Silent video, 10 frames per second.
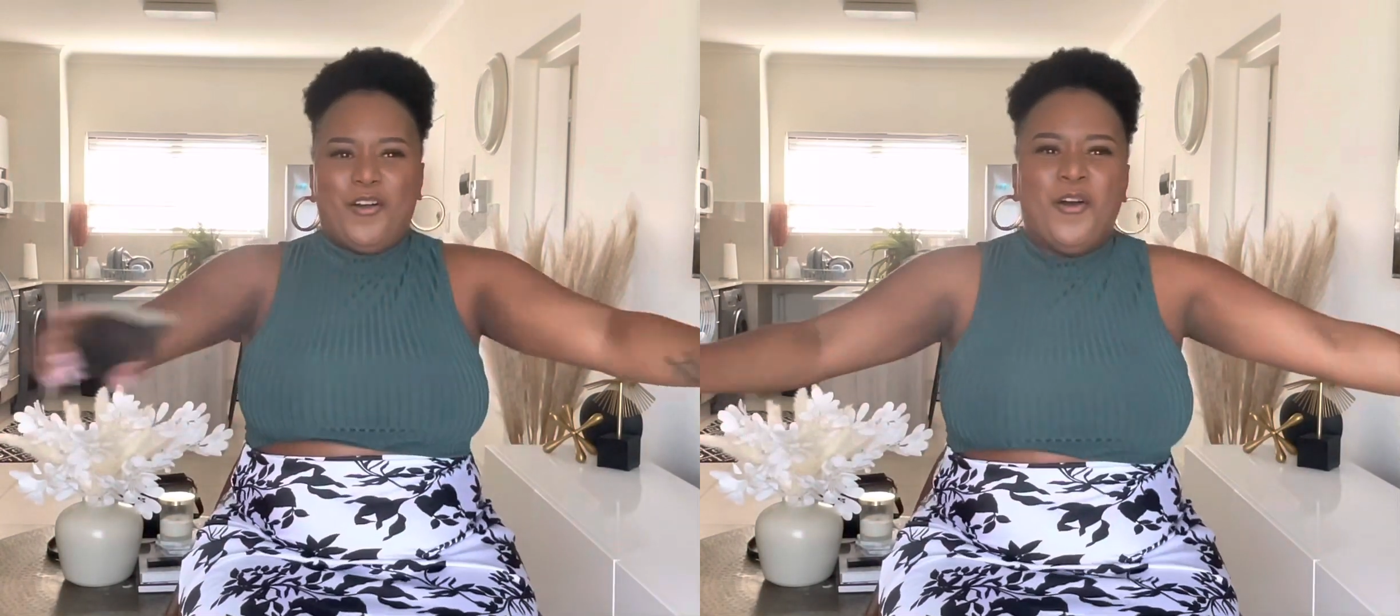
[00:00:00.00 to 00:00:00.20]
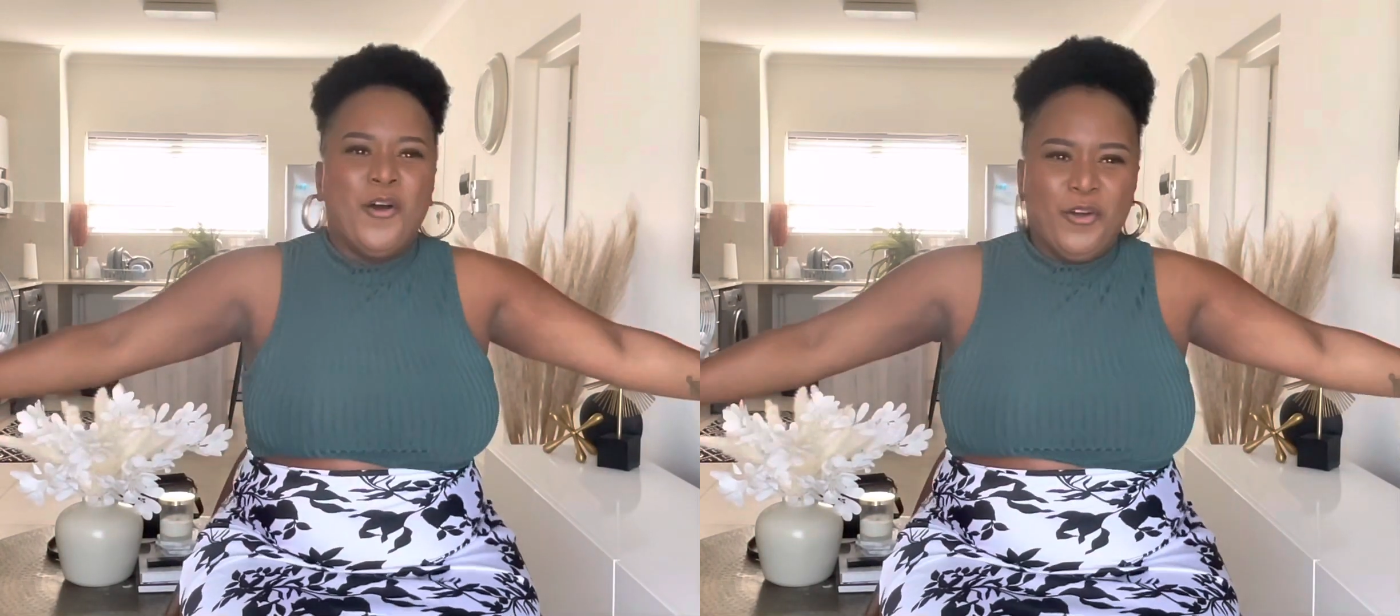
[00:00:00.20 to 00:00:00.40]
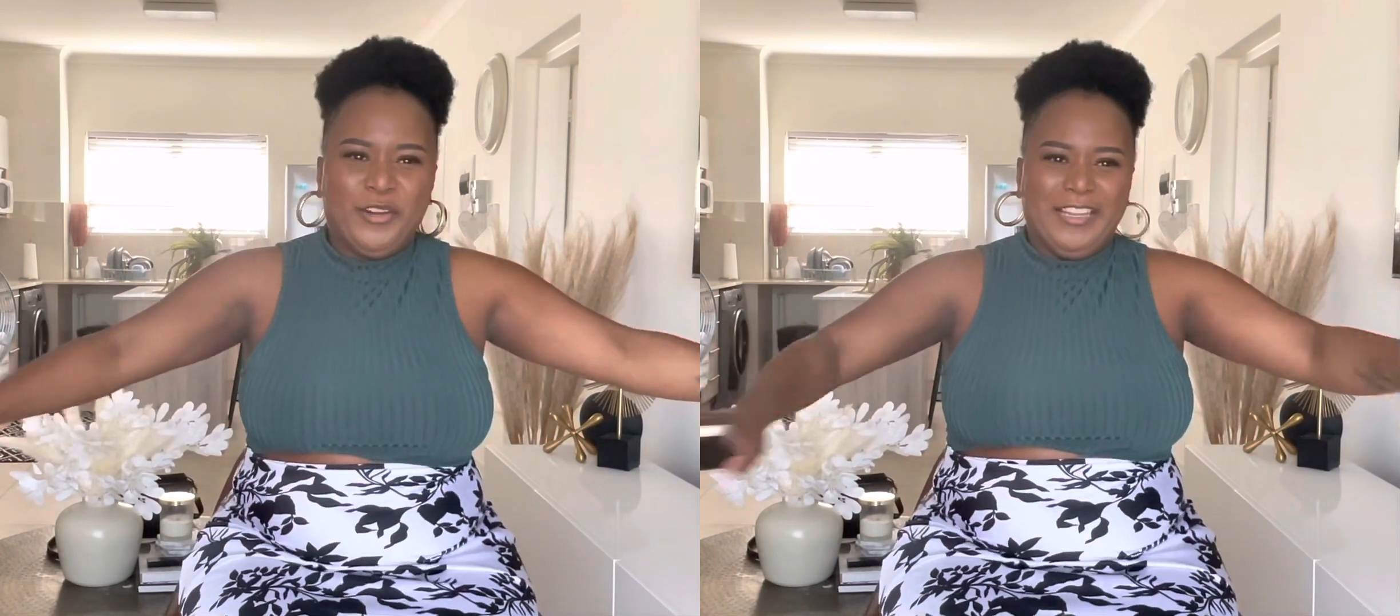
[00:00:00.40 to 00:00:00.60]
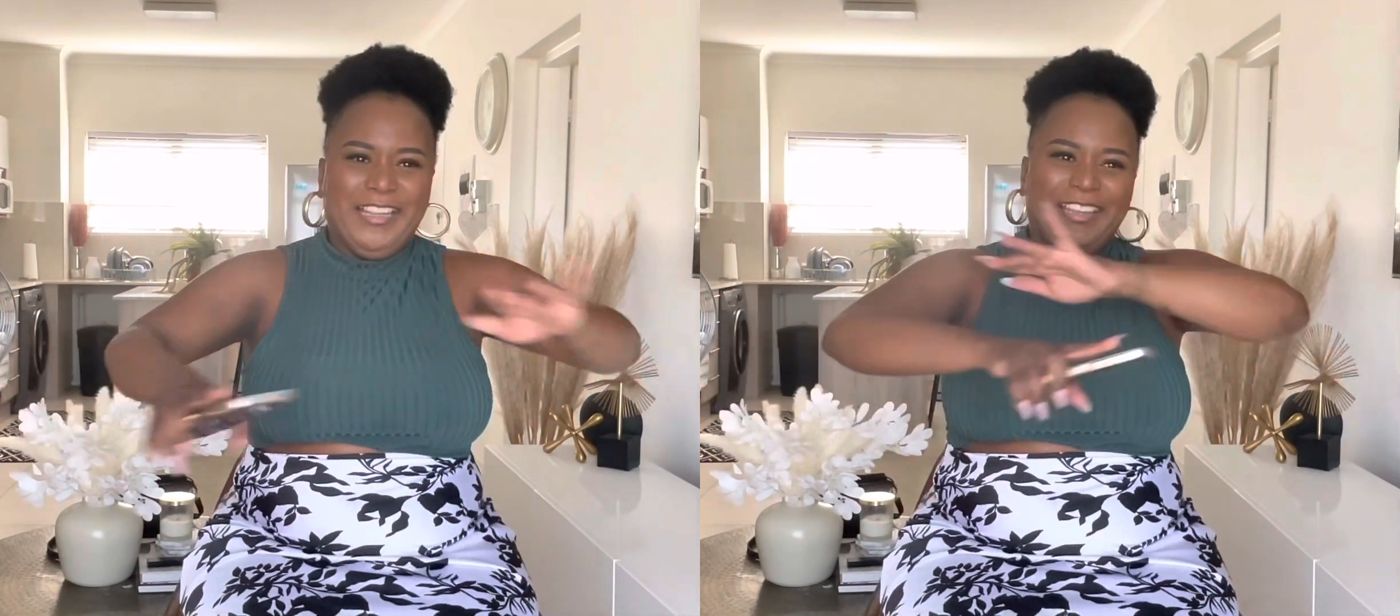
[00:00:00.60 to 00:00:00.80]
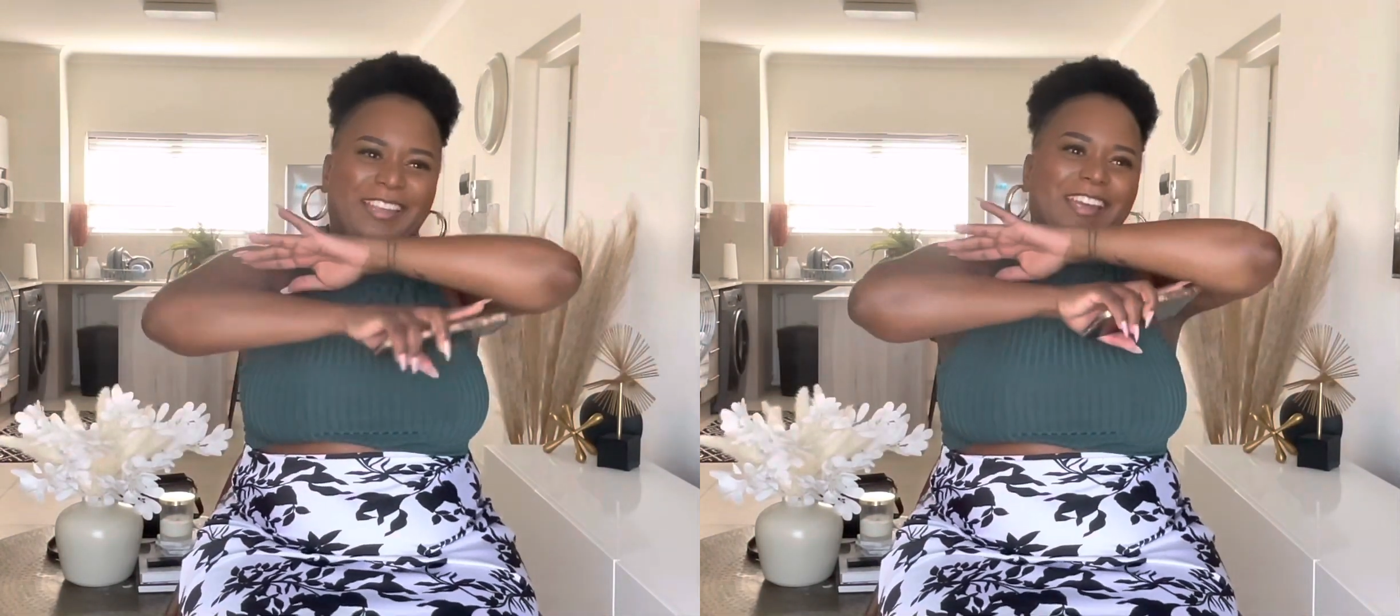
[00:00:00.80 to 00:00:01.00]
only
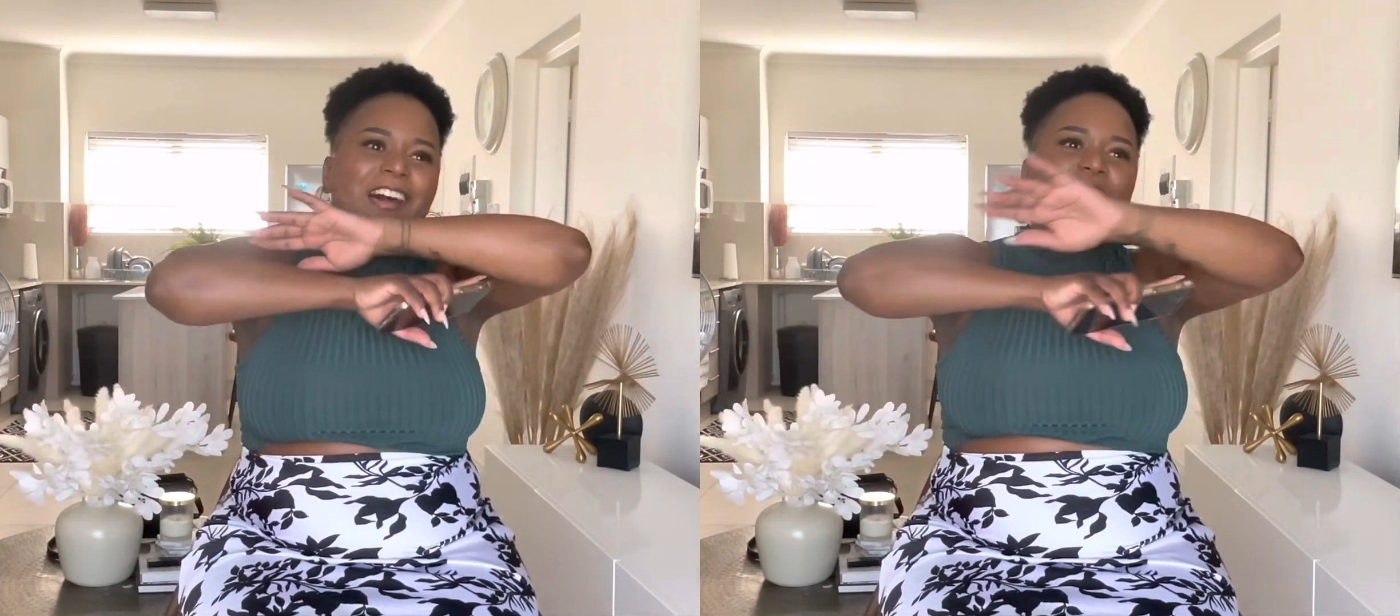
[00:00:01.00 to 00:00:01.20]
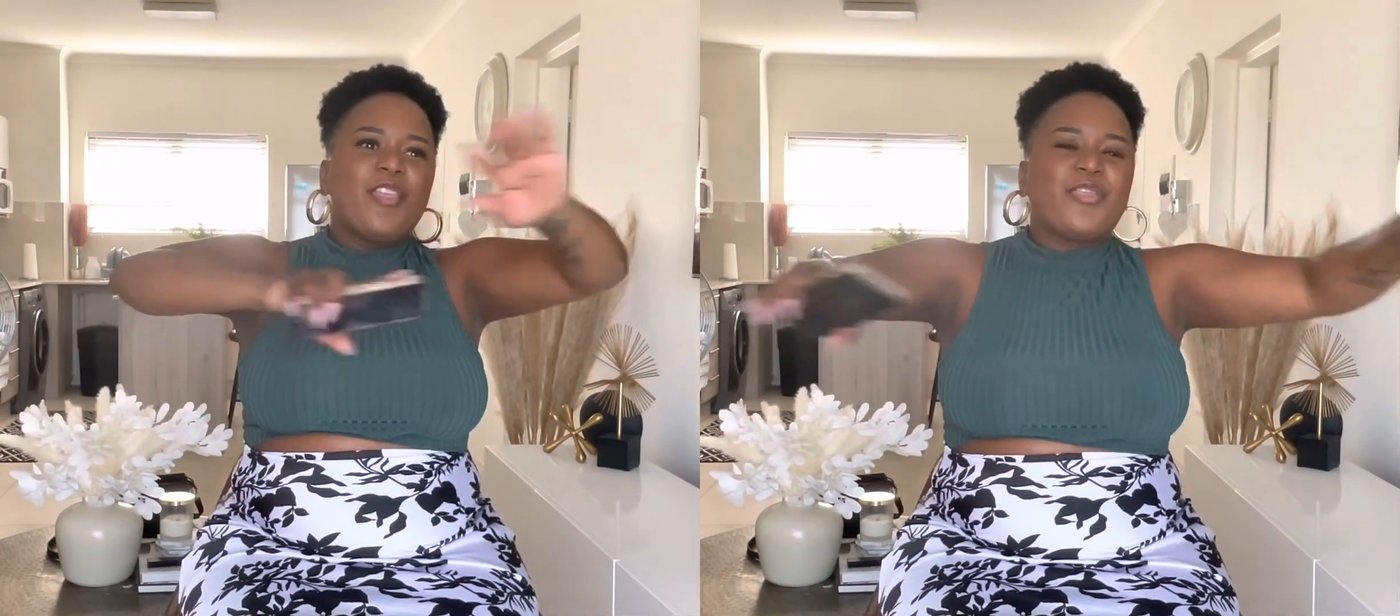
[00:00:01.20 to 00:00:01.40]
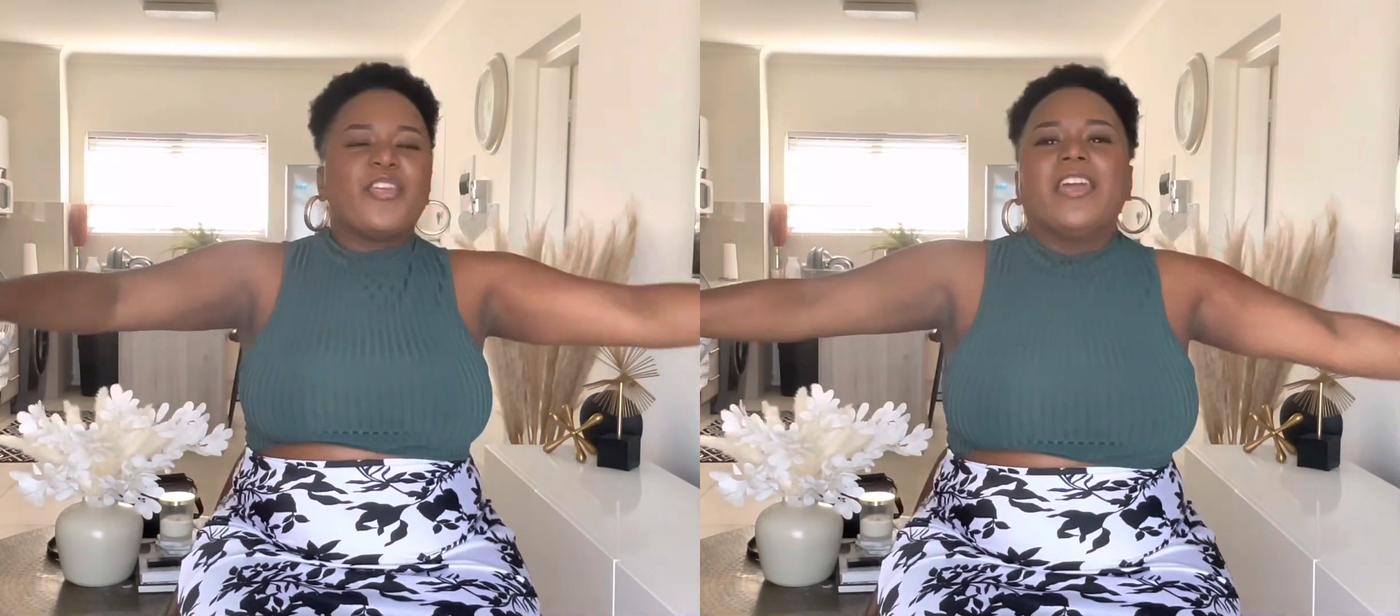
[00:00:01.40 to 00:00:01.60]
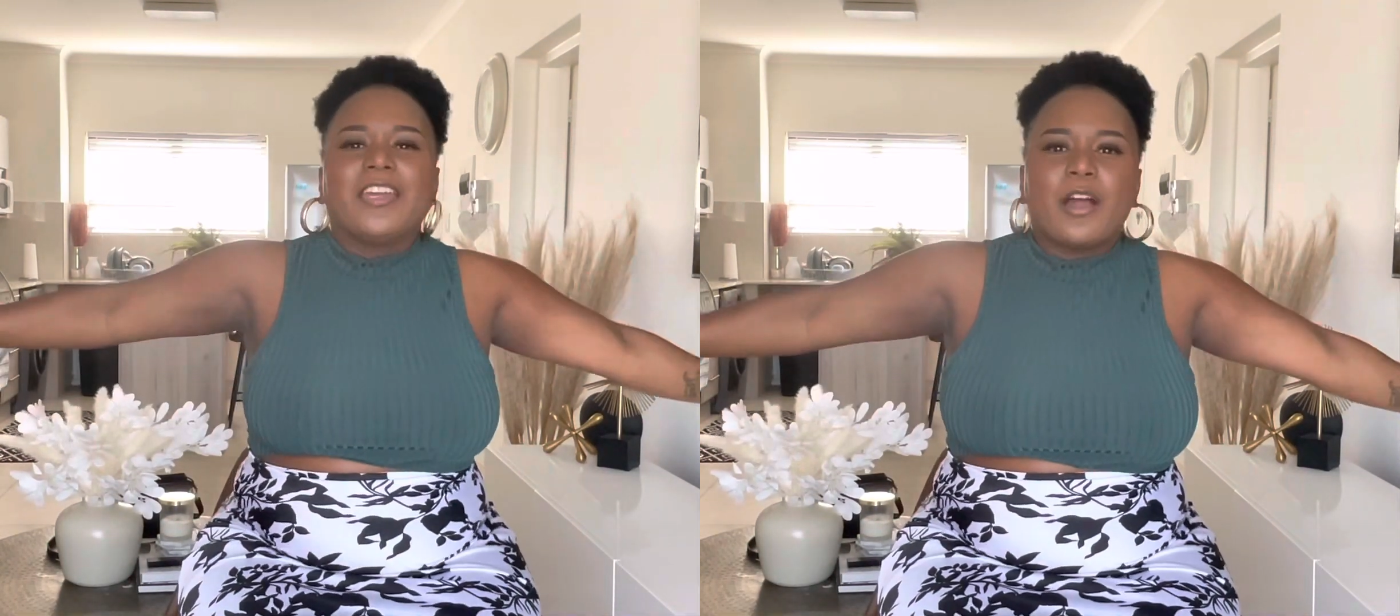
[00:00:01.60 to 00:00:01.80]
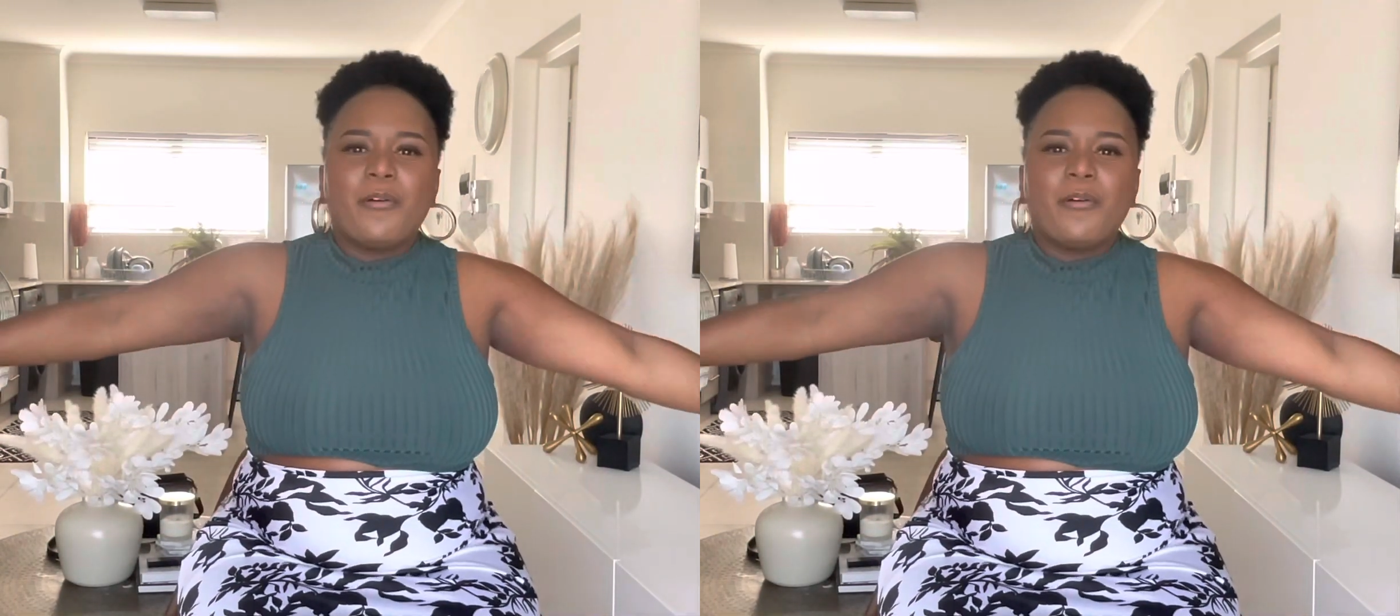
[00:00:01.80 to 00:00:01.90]
thing.